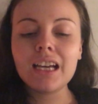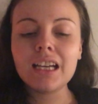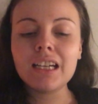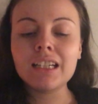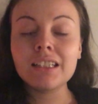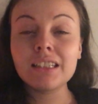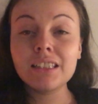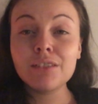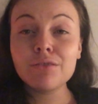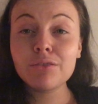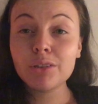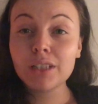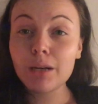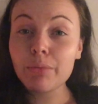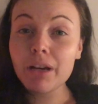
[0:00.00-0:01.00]
and I didn't
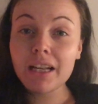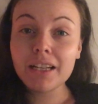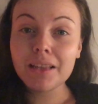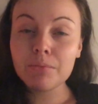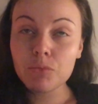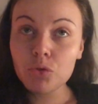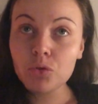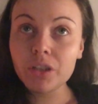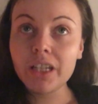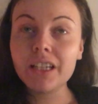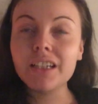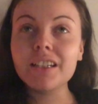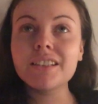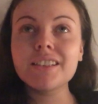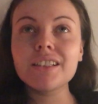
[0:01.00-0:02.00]
feel that bad in the
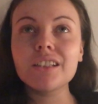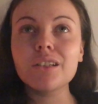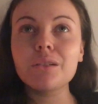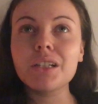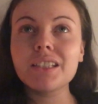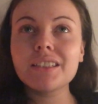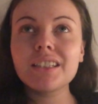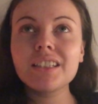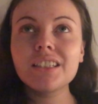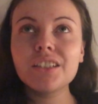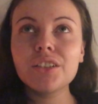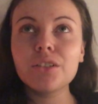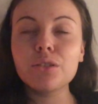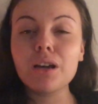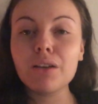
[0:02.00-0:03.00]
morning, so I decided
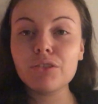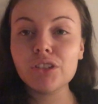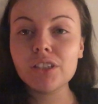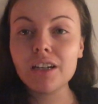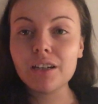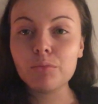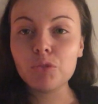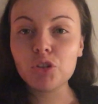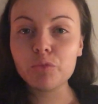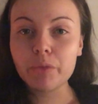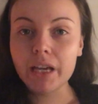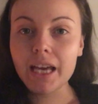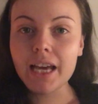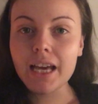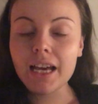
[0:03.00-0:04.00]
to have a shower and wash
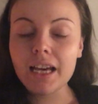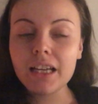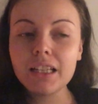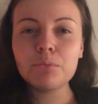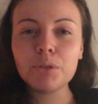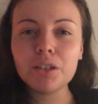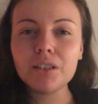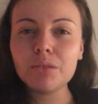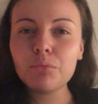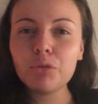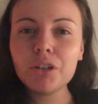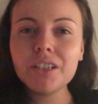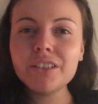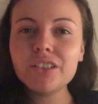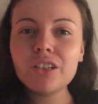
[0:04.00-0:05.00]
my hair. But
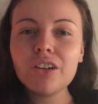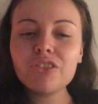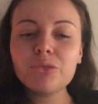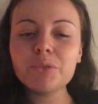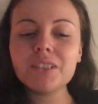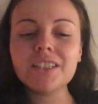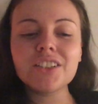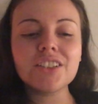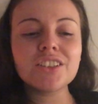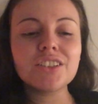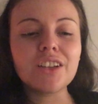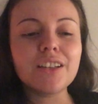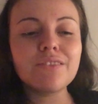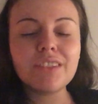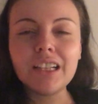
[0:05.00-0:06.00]
pretty soon afterwards, I just
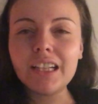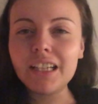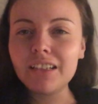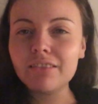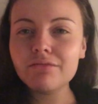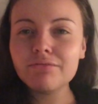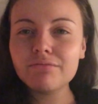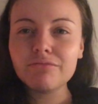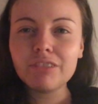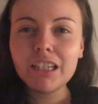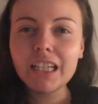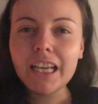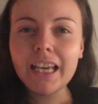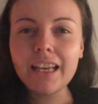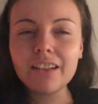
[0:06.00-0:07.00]
started feeling
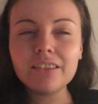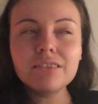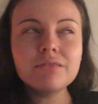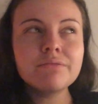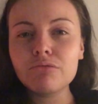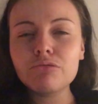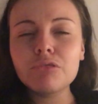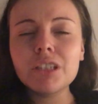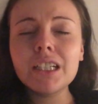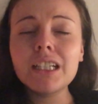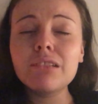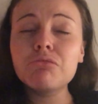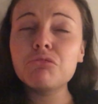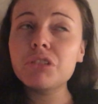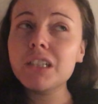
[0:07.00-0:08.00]
really ill,
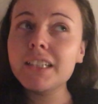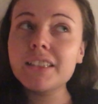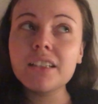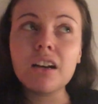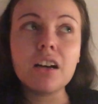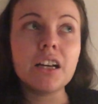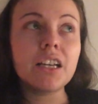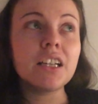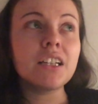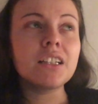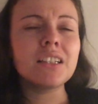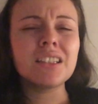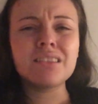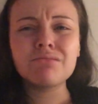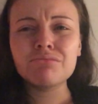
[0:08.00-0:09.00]
really
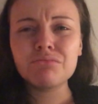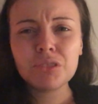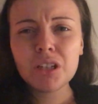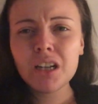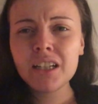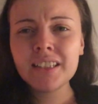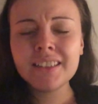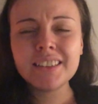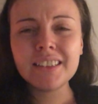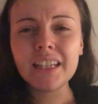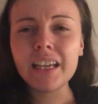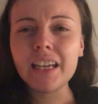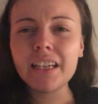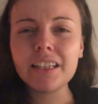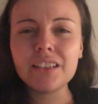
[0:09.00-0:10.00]
tired and kind of
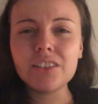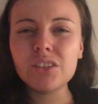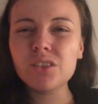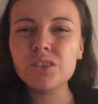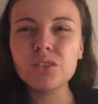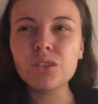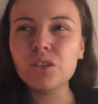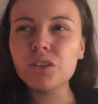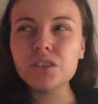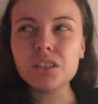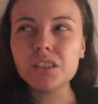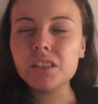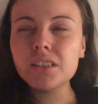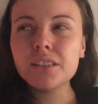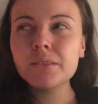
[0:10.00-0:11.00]
sick and just not
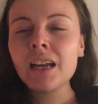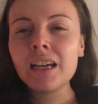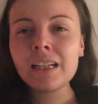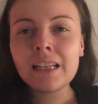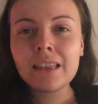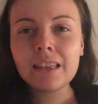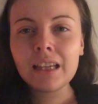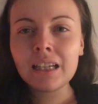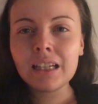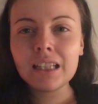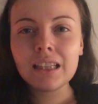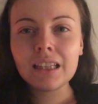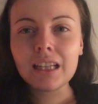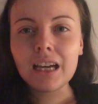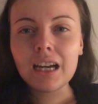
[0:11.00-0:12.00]
good. And I
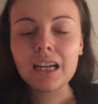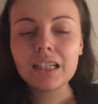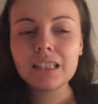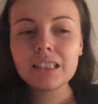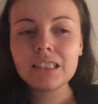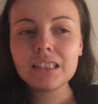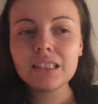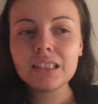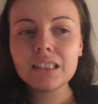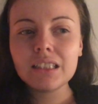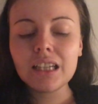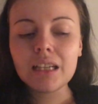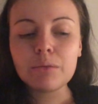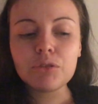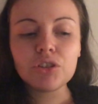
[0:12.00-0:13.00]
think that
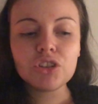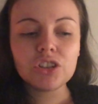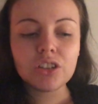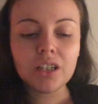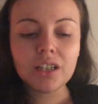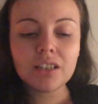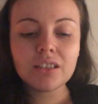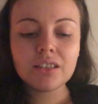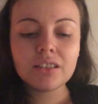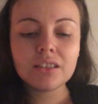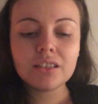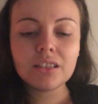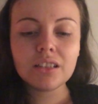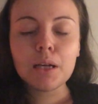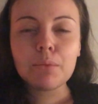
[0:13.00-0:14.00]
it was
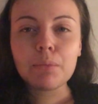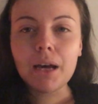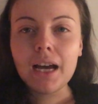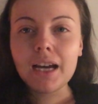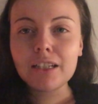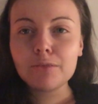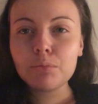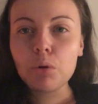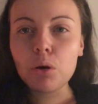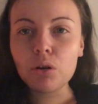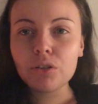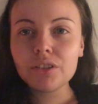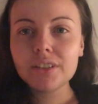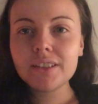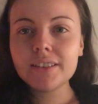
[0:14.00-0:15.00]
just a bad
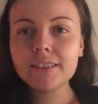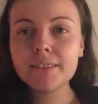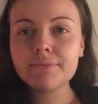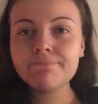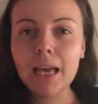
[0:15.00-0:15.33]
POTS